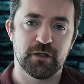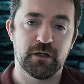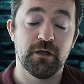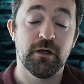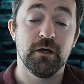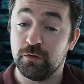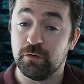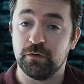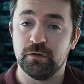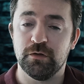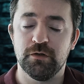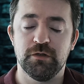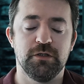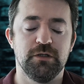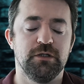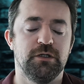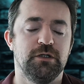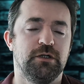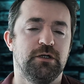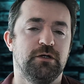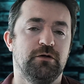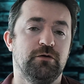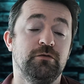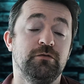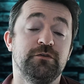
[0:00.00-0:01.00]
Or,
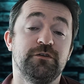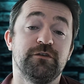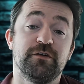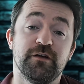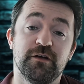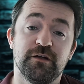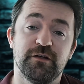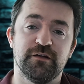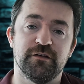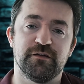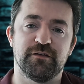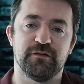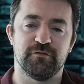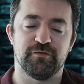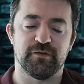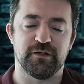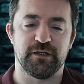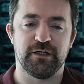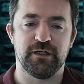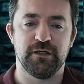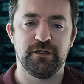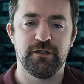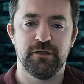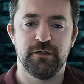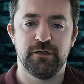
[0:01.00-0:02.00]

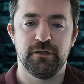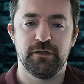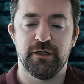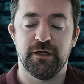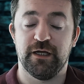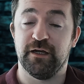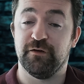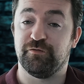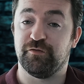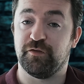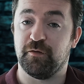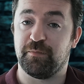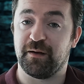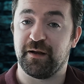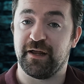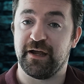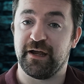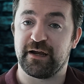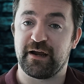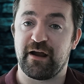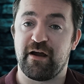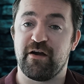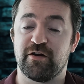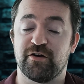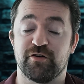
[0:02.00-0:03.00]
alternatively, if the player
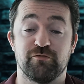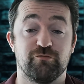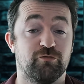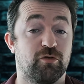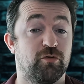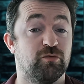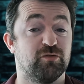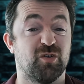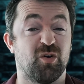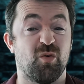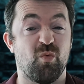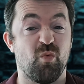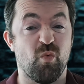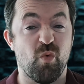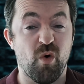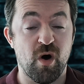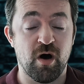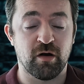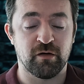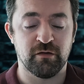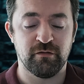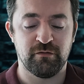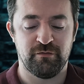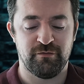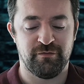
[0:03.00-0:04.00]
character rolled a
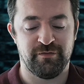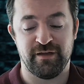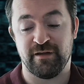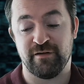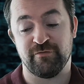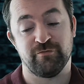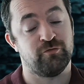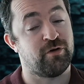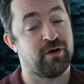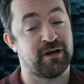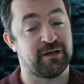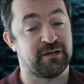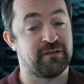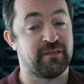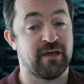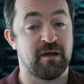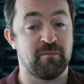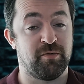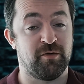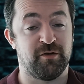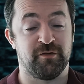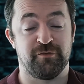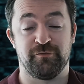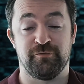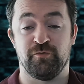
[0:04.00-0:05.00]
1, therefore adding their
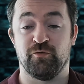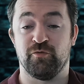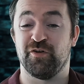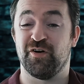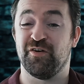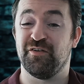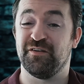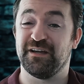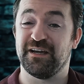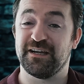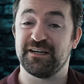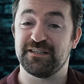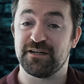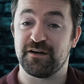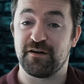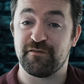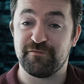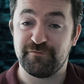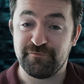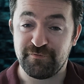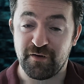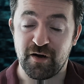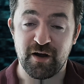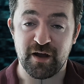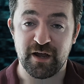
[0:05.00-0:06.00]
+4 and only getting a
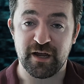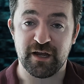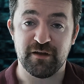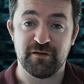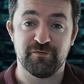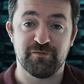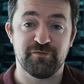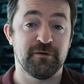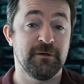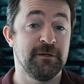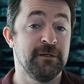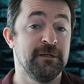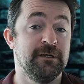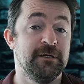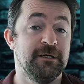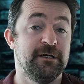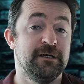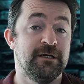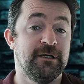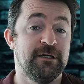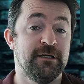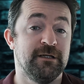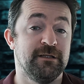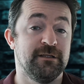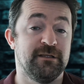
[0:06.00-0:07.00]
5,
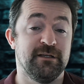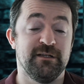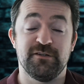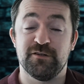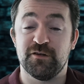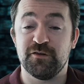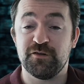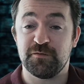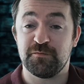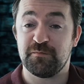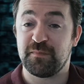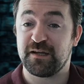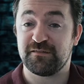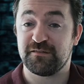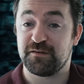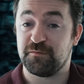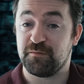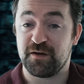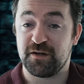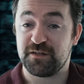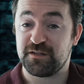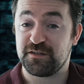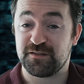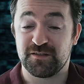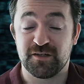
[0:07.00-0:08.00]
the Dungeon Master
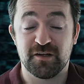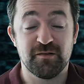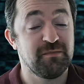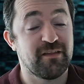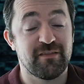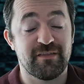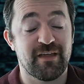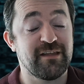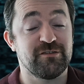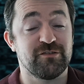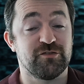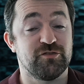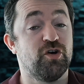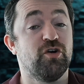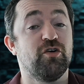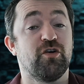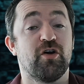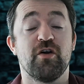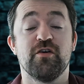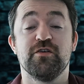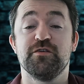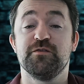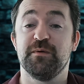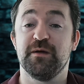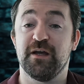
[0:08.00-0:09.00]
might determine that's not
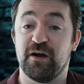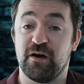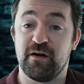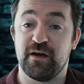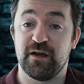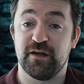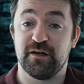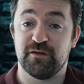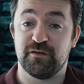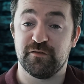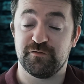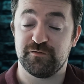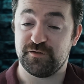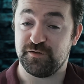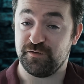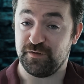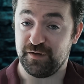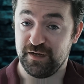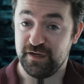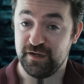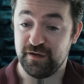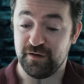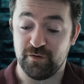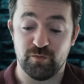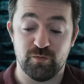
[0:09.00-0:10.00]
going to be high enough to
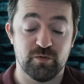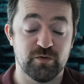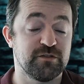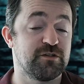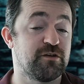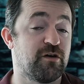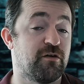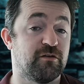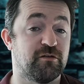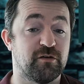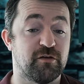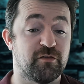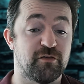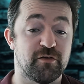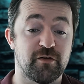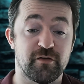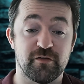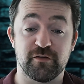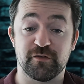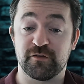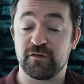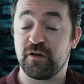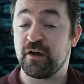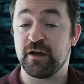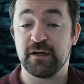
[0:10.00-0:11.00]
hear what's going on the other
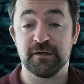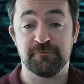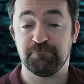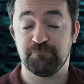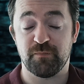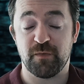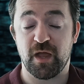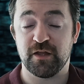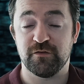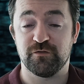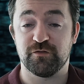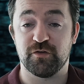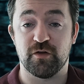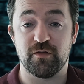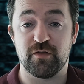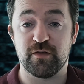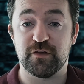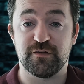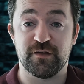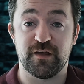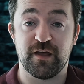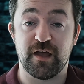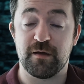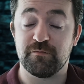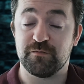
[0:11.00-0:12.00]
side, and so the
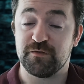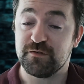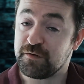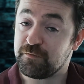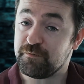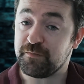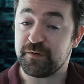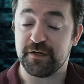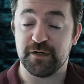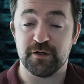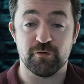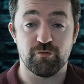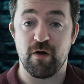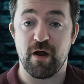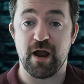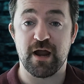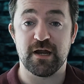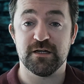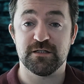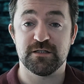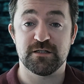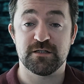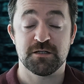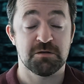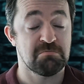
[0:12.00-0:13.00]
DM simply
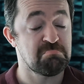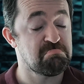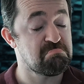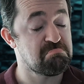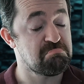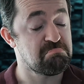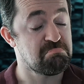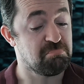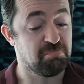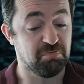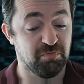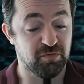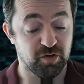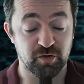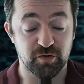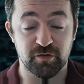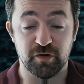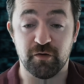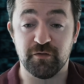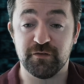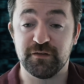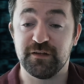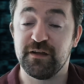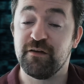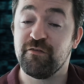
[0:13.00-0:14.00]
narrates, you
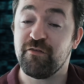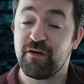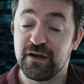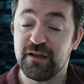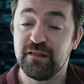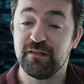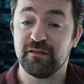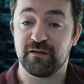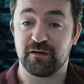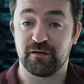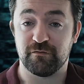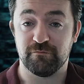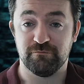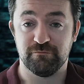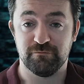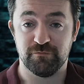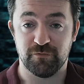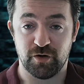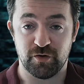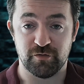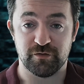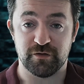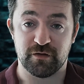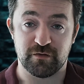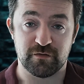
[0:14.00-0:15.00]
don't hear anything
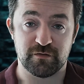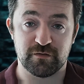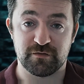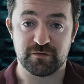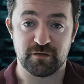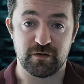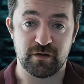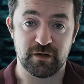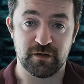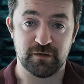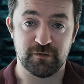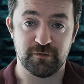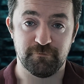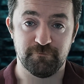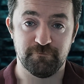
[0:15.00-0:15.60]
on the other side.